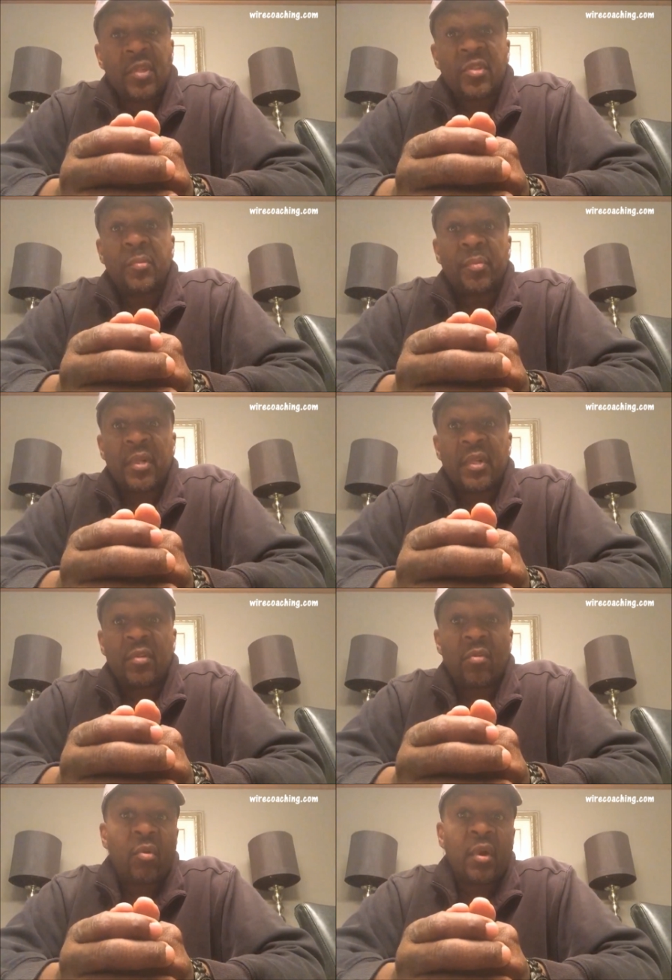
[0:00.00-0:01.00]

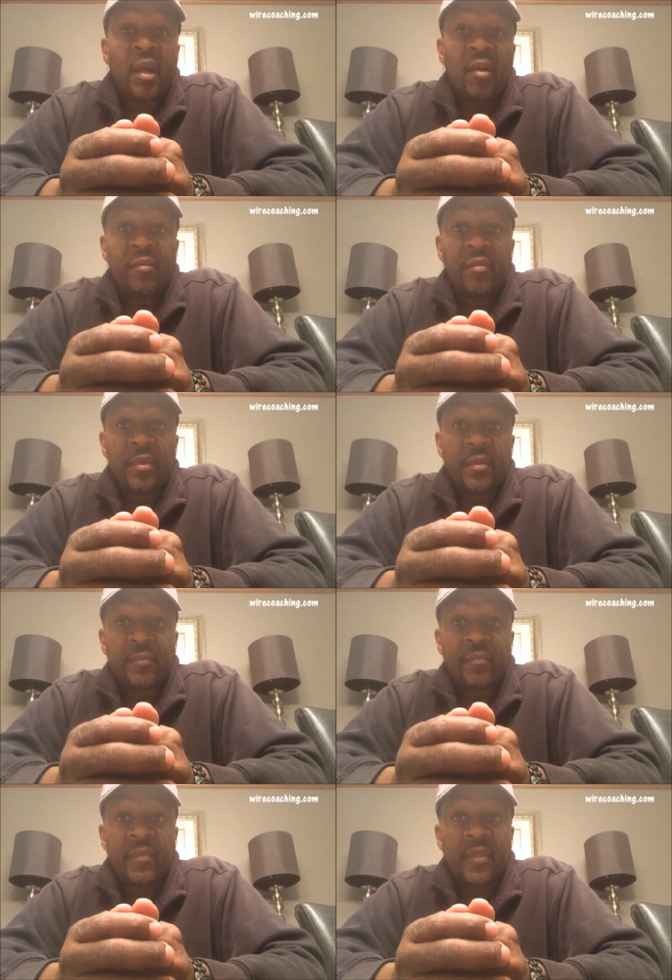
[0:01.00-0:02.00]
disciplined, it'll work out for
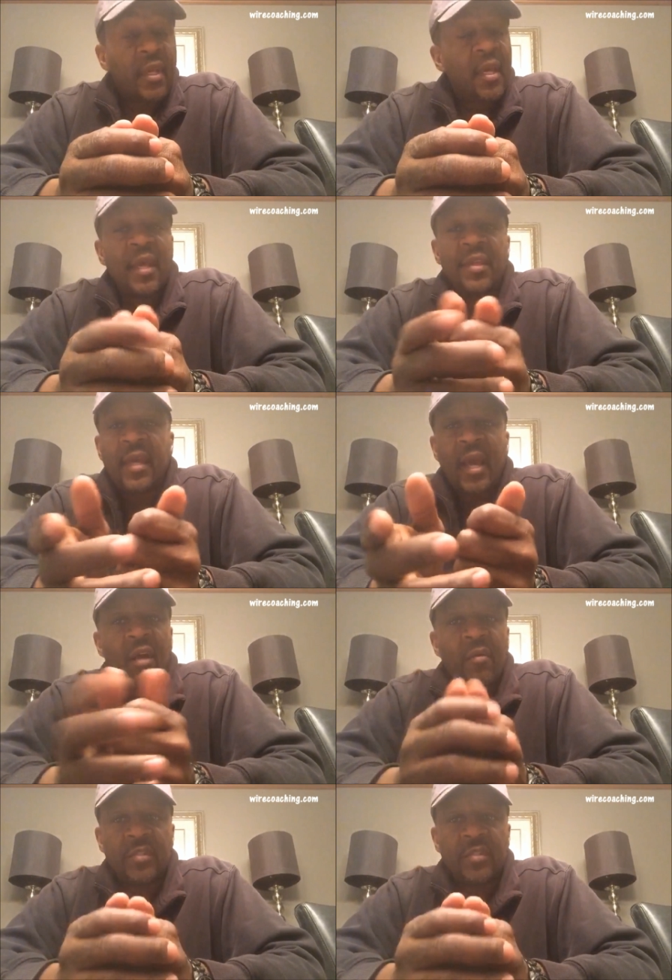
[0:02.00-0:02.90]
you. And you got to